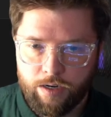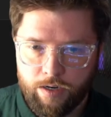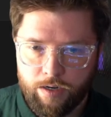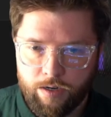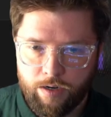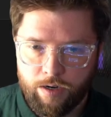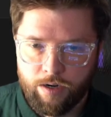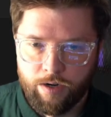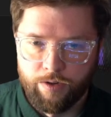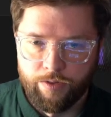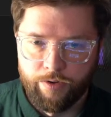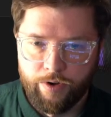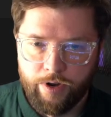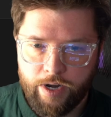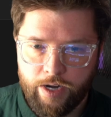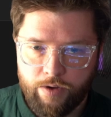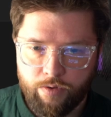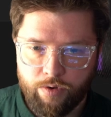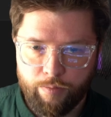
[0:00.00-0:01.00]
Are there
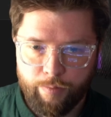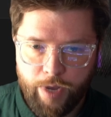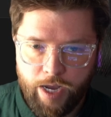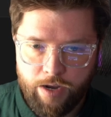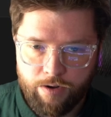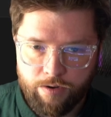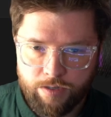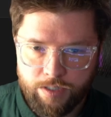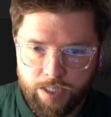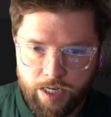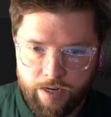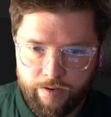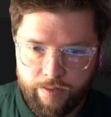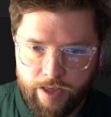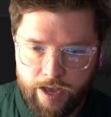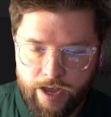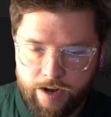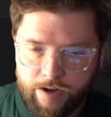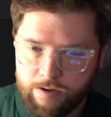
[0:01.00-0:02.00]
any remainders on
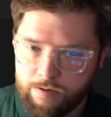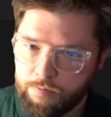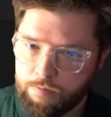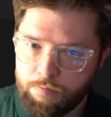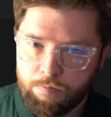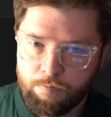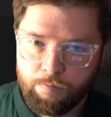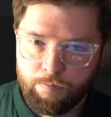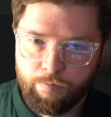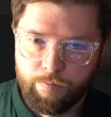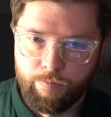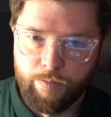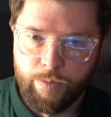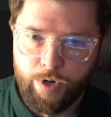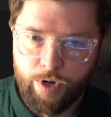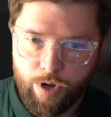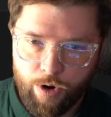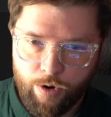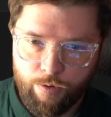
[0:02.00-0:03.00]
that?
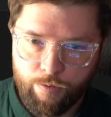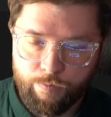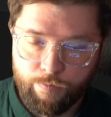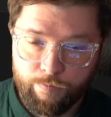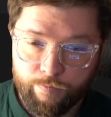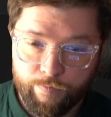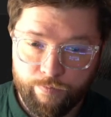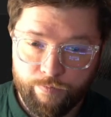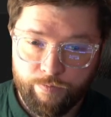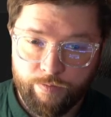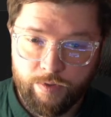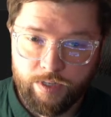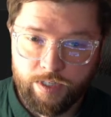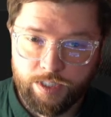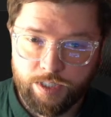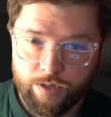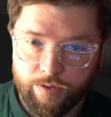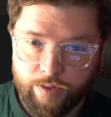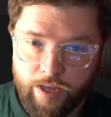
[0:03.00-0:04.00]
No.
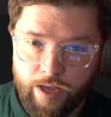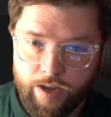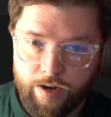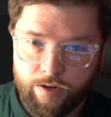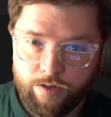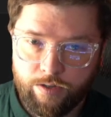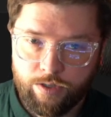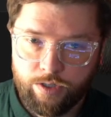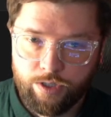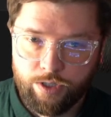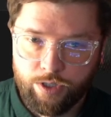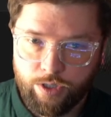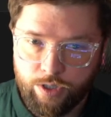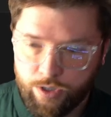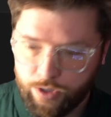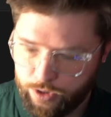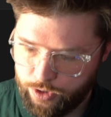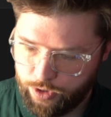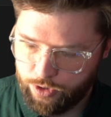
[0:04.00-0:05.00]
So then
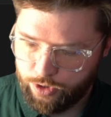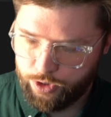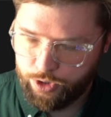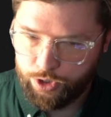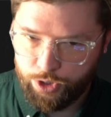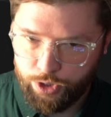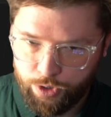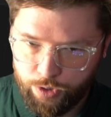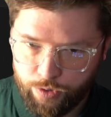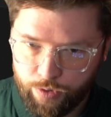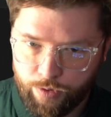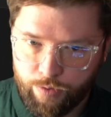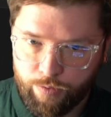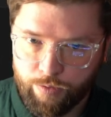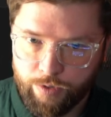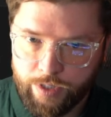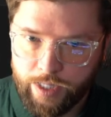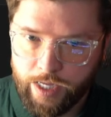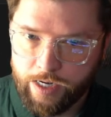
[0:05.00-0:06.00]
2
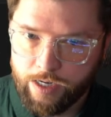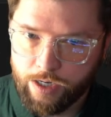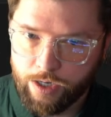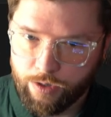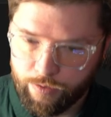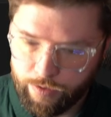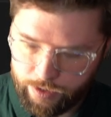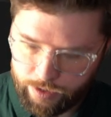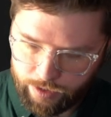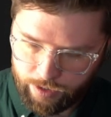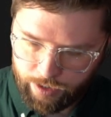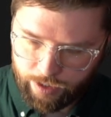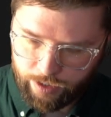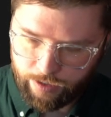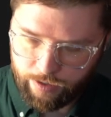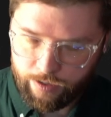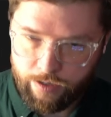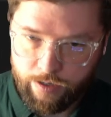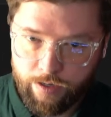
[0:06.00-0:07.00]
would then go in
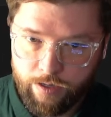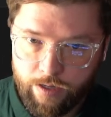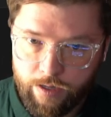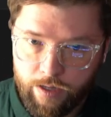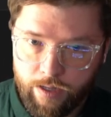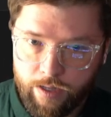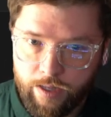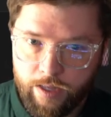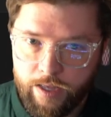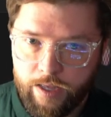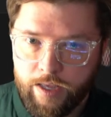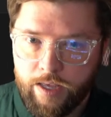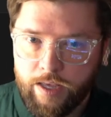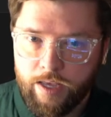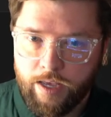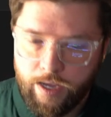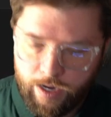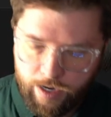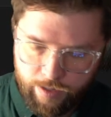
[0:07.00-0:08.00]
here.
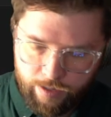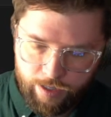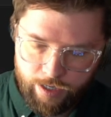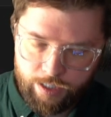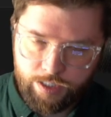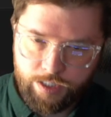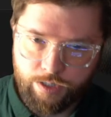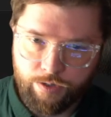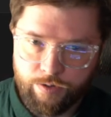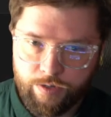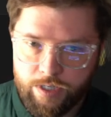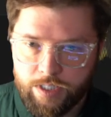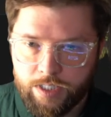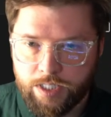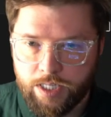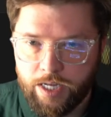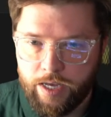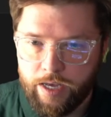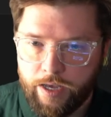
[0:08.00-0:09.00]
And then it's going to
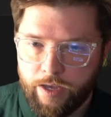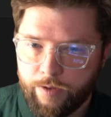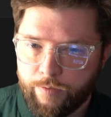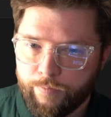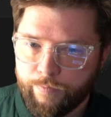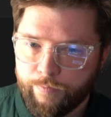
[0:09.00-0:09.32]
say,